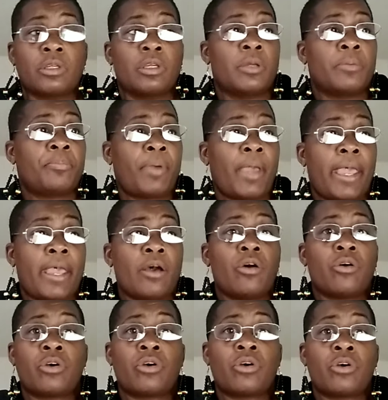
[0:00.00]
and the
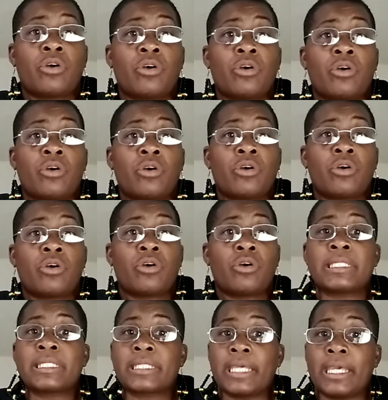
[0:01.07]
certification is good for 2
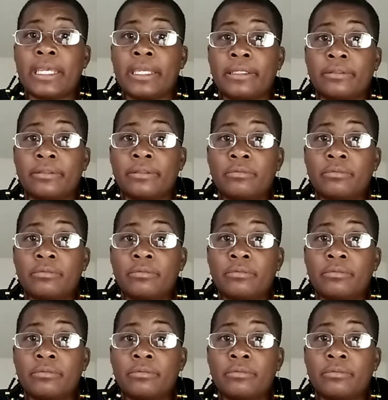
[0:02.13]
years.